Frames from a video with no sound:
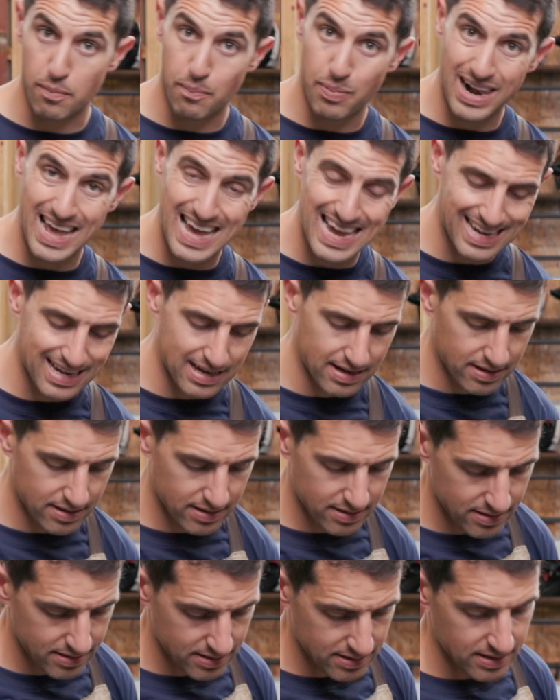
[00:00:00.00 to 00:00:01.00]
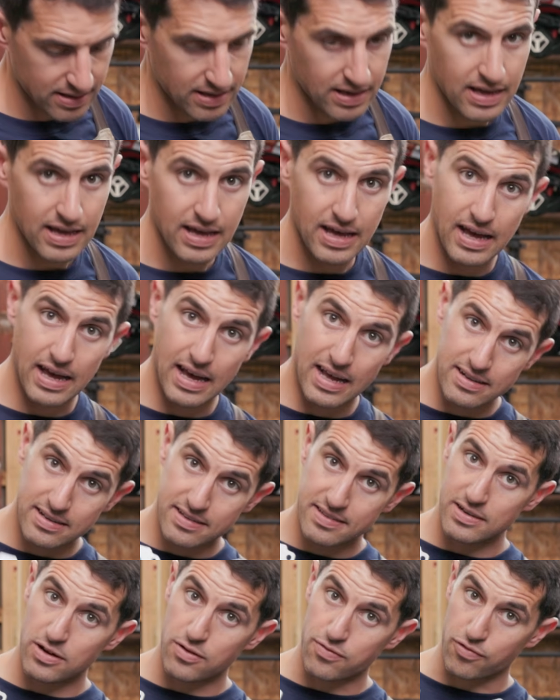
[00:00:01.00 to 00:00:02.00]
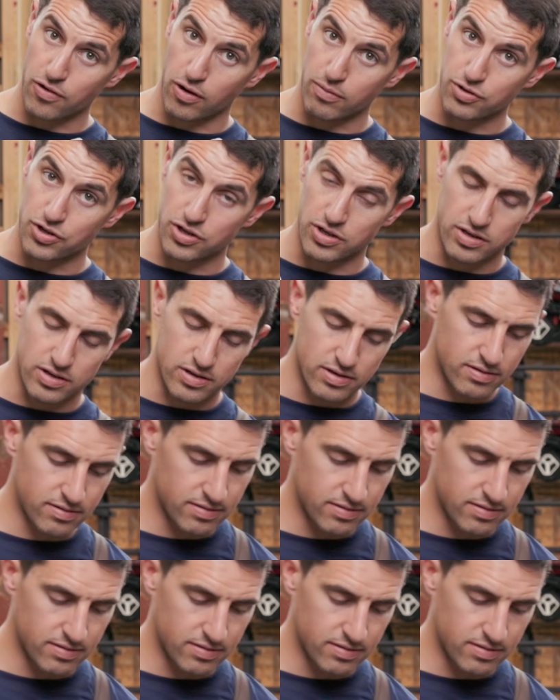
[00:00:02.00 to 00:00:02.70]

black and a silver option.